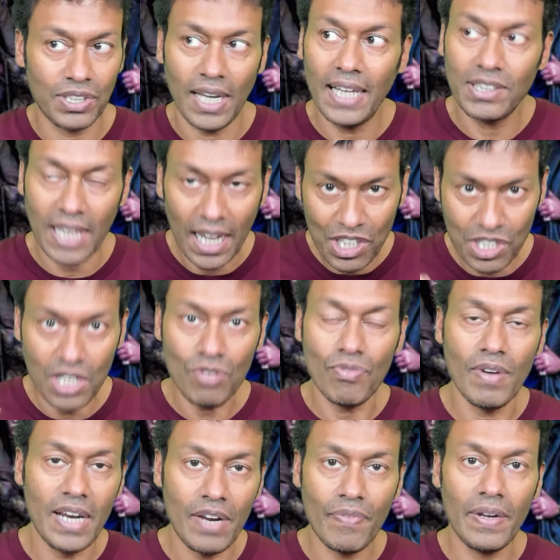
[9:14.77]
It's actually
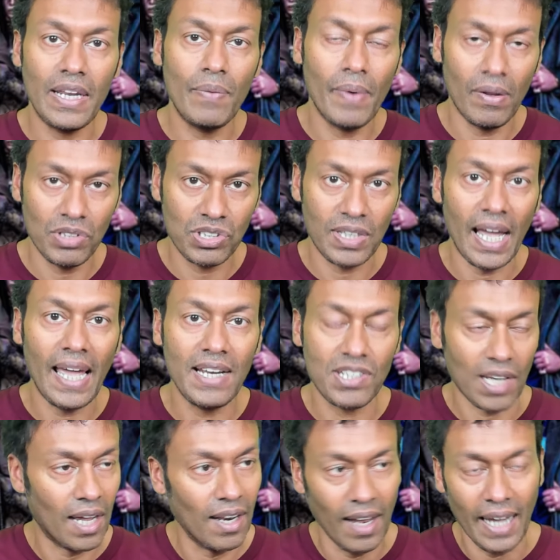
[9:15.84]
really, really well staged.
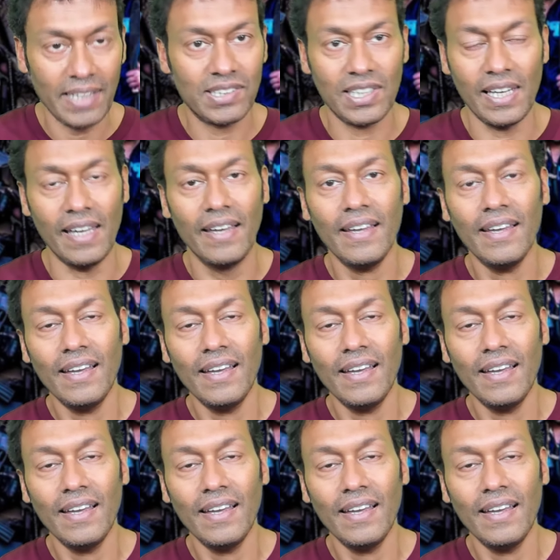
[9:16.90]
I liked it.